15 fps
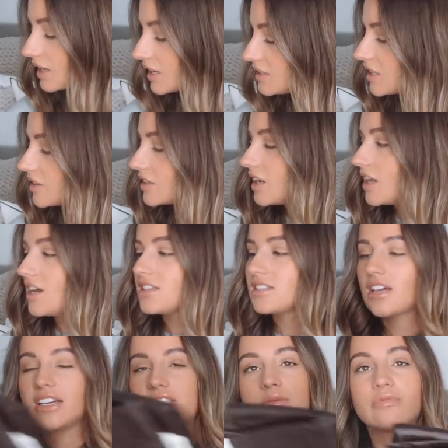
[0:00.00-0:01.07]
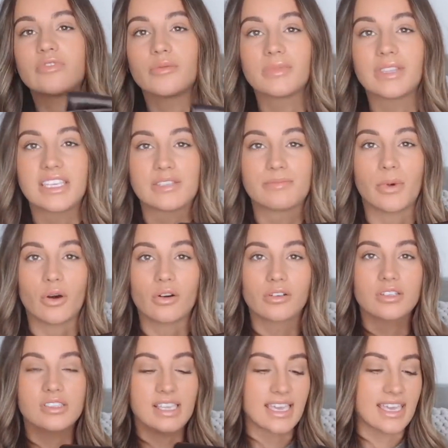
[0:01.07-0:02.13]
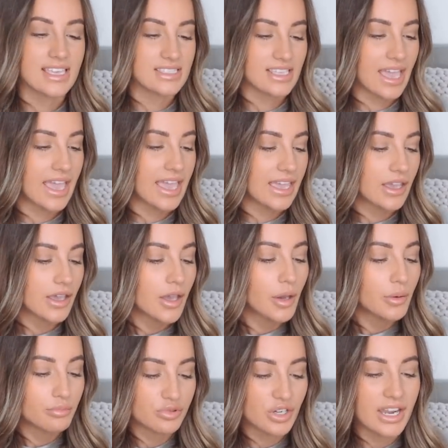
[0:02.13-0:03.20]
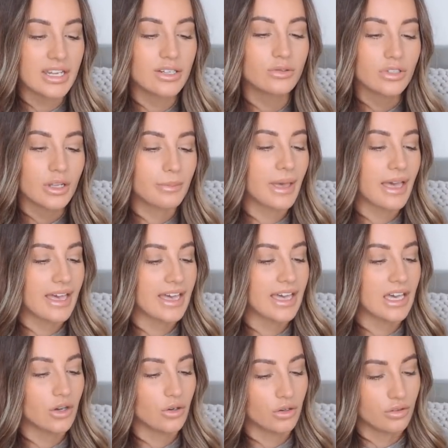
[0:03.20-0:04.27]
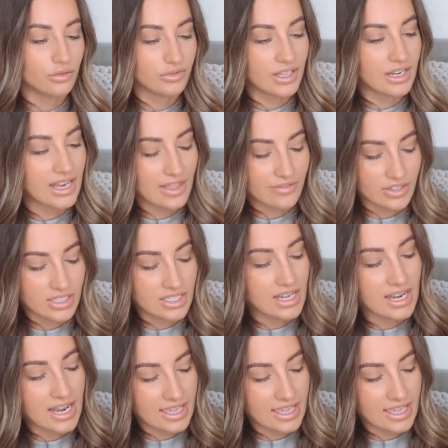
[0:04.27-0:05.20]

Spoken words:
And then the last item from this box is a brown pair of leather